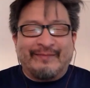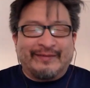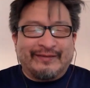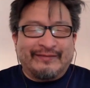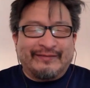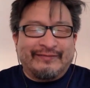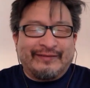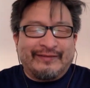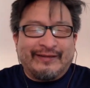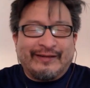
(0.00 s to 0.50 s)

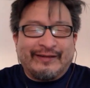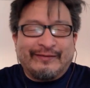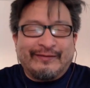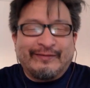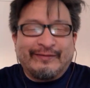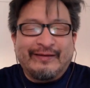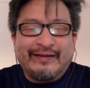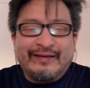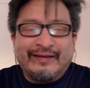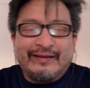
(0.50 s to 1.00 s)
of,
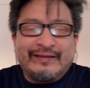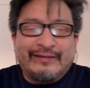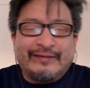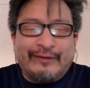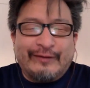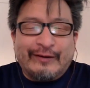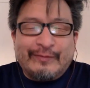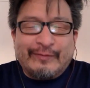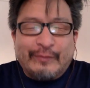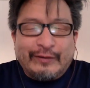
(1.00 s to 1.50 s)

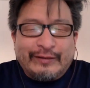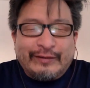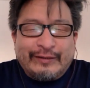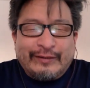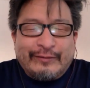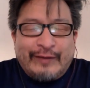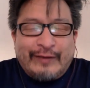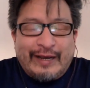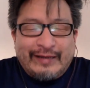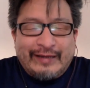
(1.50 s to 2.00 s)
stock market
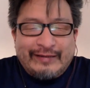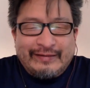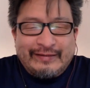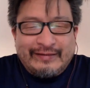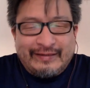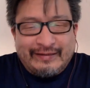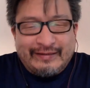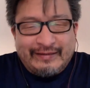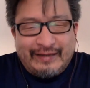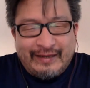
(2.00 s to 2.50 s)

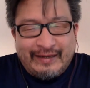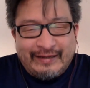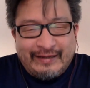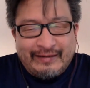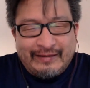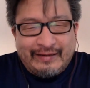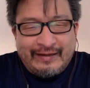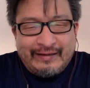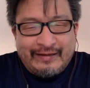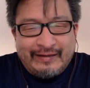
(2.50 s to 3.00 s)
crashes
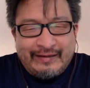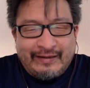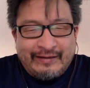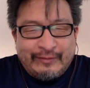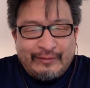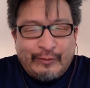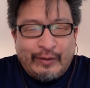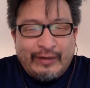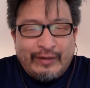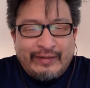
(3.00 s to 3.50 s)

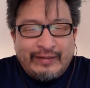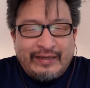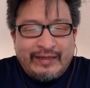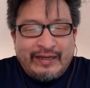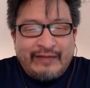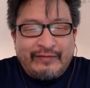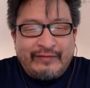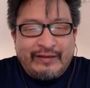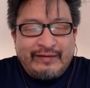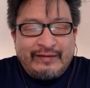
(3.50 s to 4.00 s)
and
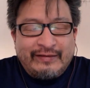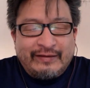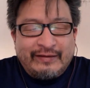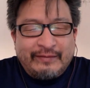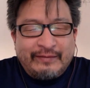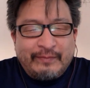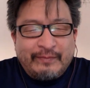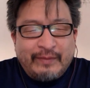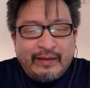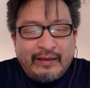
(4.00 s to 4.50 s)
quantitative
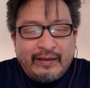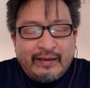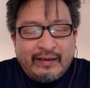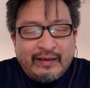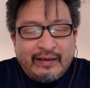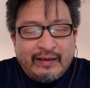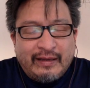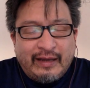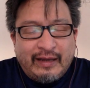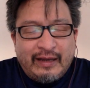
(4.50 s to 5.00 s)
easing?
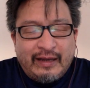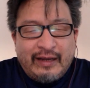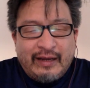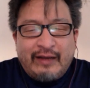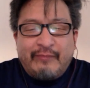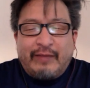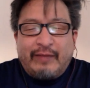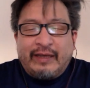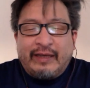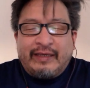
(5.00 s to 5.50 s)

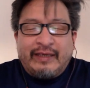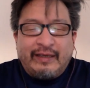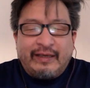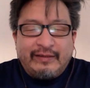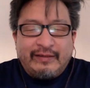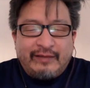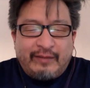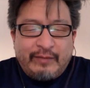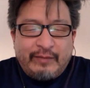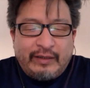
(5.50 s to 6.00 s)
I
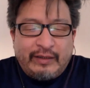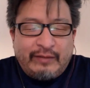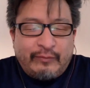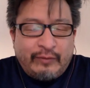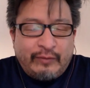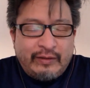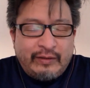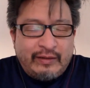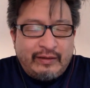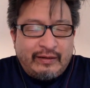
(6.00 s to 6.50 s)
guess, I mean, the
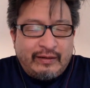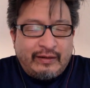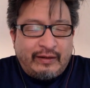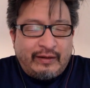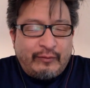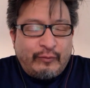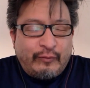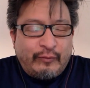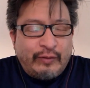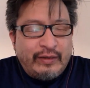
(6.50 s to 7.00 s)

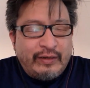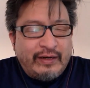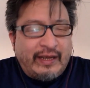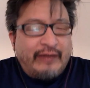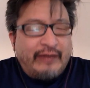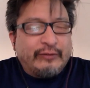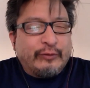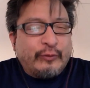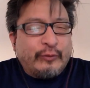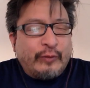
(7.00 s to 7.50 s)
one
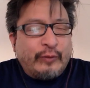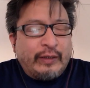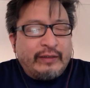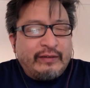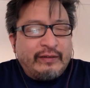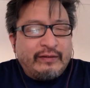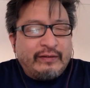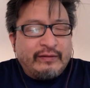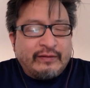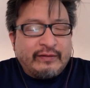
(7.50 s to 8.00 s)
natural
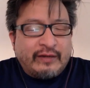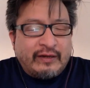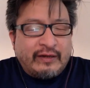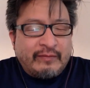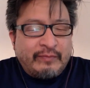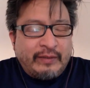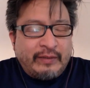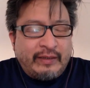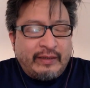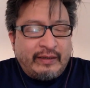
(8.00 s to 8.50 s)
question has got to
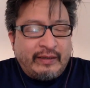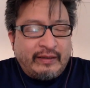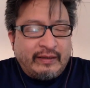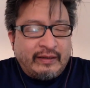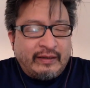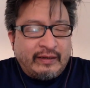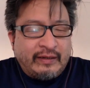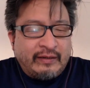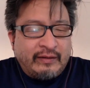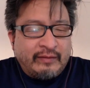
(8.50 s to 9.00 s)
be,
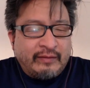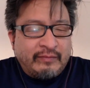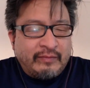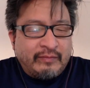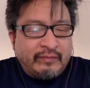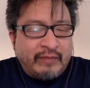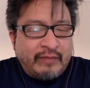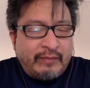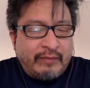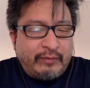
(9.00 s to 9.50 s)
and
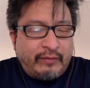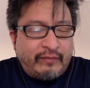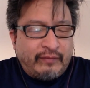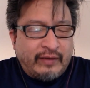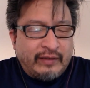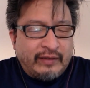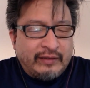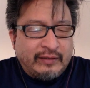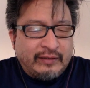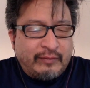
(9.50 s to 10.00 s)
maybe you've
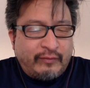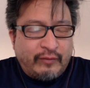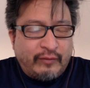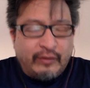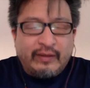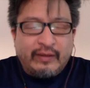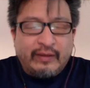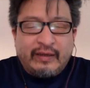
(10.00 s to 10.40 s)
asked this before,